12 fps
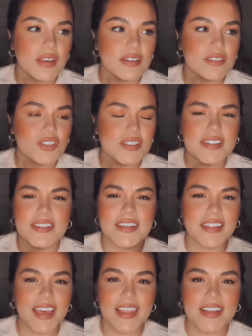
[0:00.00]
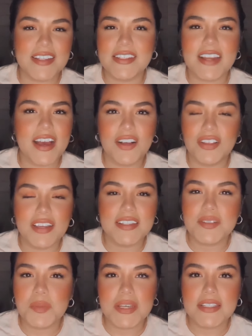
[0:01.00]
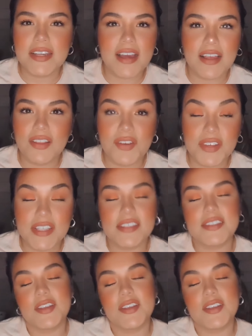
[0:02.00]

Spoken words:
Just like that style, it's amazing. I love it.